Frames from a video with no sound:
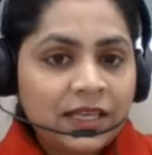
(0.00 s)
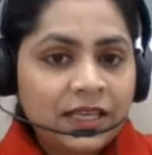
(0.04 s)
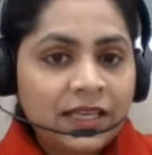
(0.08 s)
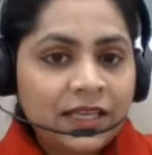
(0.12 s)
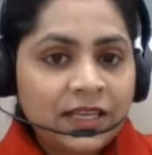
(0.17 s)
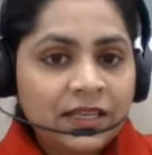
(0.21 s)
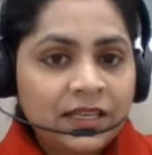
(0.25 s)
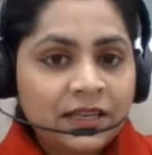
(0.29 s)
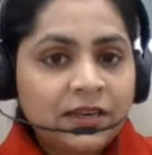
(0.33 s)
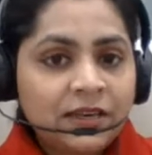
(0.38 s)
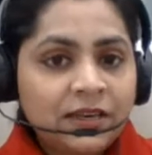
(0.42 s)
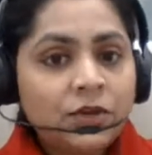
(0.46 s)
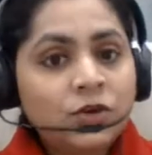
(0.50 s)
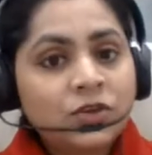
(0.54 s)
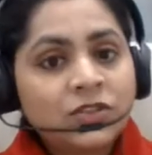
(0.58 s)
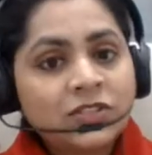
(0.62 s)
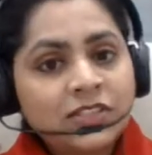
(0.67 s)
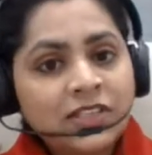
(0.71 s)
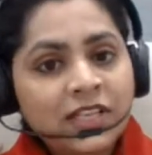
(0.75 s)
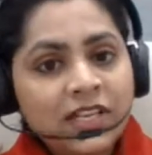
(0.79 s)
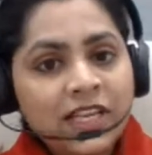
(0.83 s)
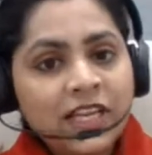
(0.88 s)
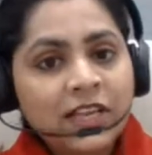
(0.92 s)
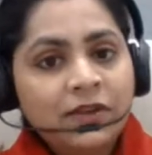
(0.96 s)
ear looks
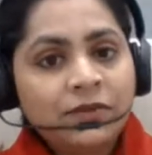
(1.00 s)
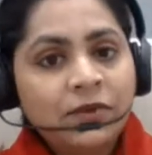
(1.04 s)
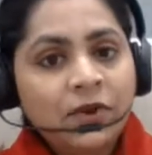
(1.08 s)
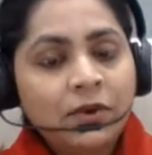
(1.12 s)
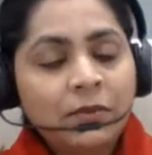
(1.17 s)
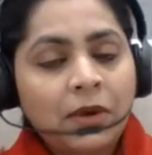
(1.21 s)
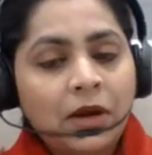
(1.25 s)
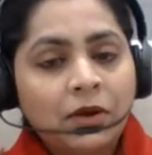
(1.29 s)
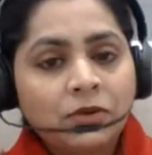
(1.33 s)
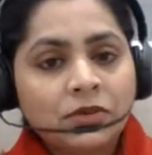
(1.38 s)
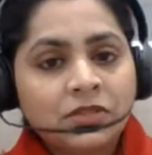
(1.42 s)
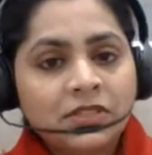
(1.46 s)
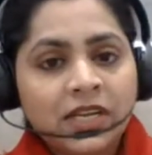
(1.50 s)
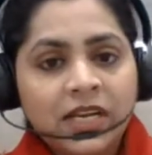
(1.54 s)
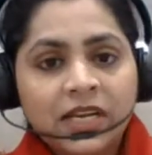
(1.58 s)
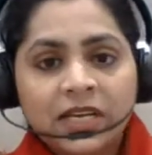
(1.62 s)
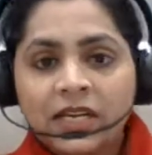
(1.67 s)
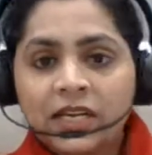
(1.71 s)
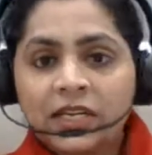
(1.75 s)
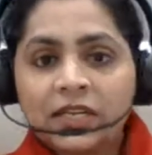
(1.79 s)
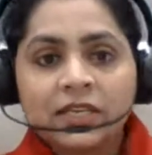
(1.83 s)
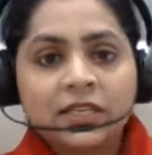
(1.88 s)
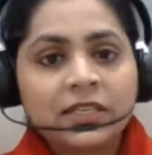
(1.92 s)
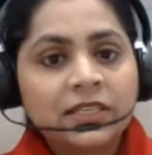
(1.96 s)
clean from outside,
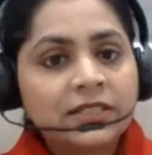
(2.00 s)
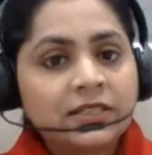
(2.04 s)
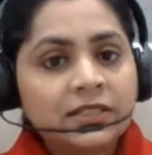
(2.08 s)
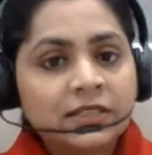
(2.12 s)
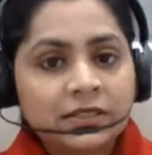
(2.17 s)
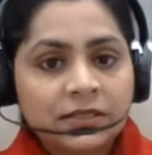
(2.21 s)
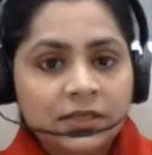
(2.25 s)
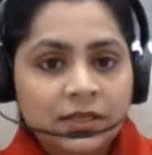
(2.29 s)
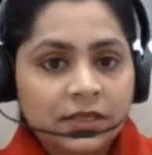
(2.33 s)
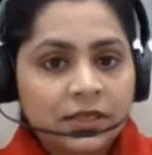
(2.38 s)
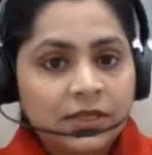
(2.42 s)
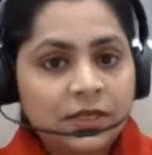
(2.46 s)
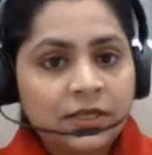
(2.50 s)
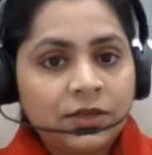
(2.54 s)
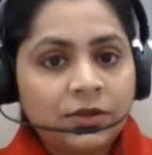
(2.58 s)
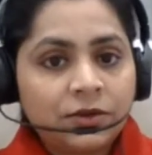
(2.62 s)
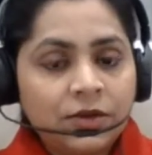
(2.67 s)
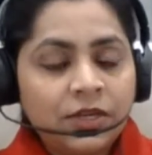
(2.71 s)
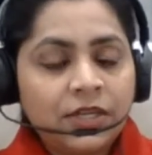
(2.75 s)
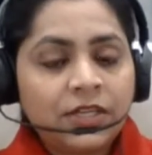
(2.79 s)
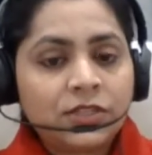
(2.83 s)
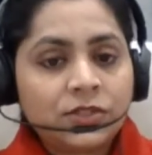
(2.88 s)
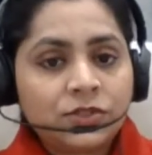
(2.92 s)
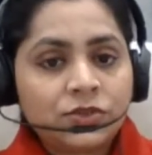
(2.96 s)
and it is
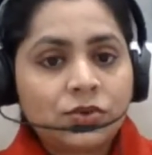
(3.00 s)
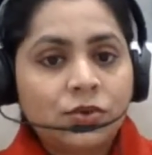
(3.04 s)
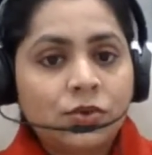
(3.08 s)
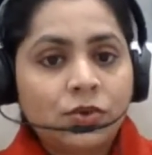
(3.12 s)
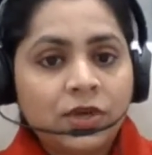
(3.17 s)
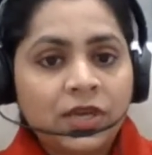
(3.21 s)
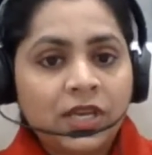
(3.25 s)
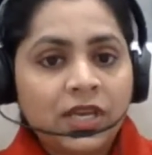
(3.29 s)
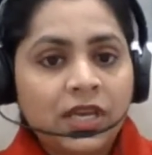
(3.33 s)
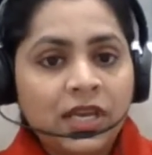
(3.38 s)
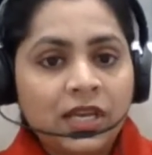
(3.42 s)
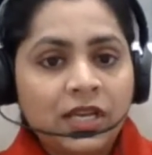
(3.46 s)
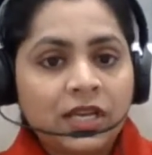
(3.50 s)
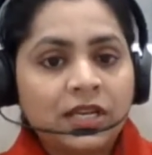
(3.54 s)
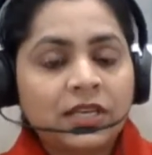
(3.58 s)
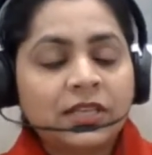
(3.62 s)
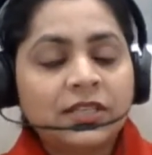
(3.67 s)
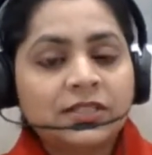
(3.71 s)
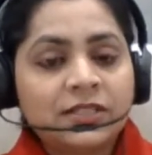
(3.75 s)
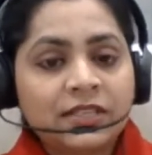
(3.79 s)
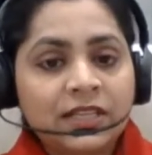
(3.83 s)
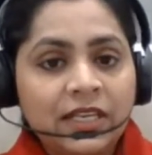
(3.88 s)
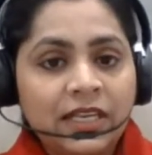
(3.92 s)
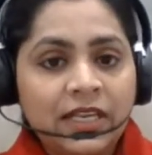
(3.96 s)
it is okay and it
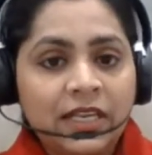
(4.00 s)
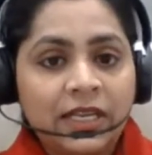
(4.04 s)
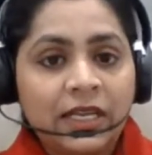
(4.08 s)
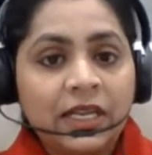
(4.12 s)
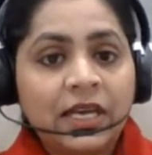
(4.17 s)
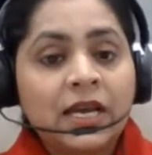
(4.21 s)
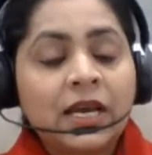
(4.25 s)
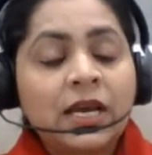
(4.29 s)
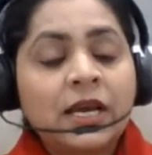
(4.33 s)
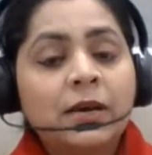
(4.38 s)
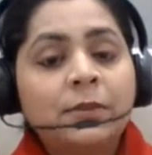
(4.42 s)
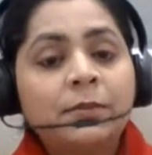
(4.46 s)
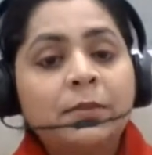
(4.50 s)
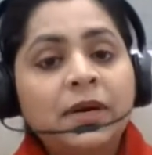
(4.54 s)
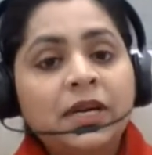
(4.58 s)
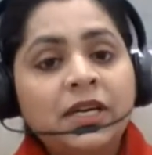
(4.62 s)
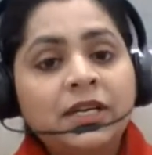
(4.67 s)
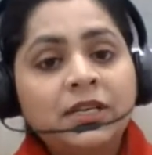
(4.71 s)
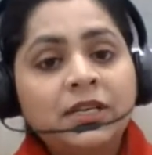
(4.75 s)
is clean. But